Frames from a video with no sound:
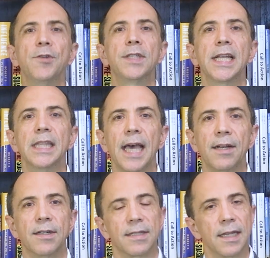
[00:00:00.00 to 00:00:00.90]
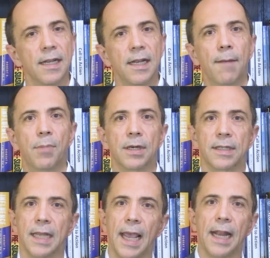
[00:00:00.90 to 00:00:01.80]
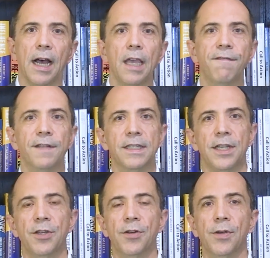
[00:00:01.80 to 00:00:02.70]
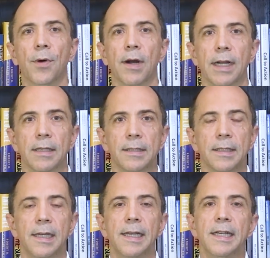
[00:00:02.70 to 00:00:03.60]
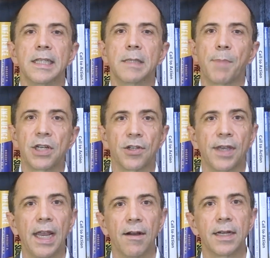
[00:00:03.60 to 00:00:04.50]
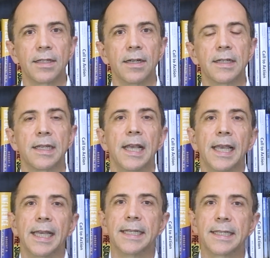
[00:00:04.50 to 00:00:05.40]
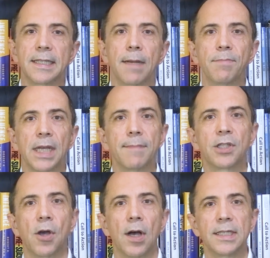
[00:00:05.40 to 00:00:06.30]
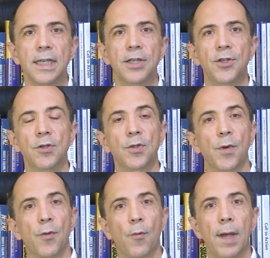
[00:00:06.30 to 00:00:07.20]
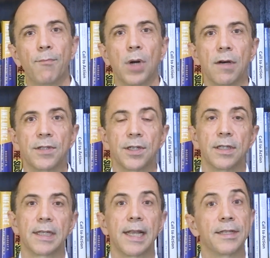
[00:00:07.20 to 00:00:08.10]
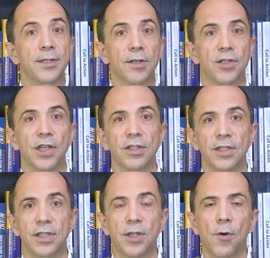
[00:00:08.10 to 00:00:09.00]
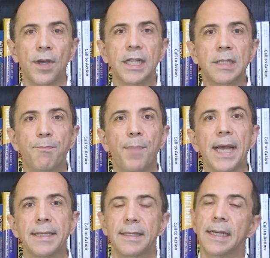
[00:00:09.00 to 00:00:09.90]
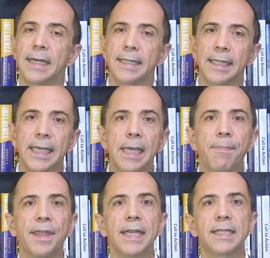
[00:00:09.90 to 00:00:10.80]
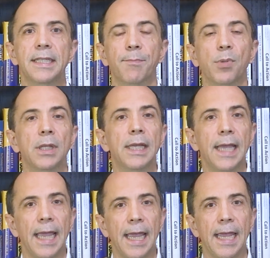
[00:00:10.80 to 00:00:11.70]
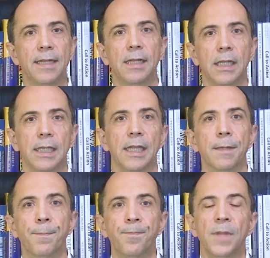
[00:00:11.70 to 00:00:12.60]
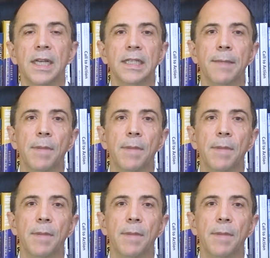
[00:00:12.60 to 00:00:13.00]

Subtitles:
using letters, numbers, and hyphens in your URLs. Special characters can sometimes cause issues with web browsers and search engines, so it's best to keep things simple and clean. Tip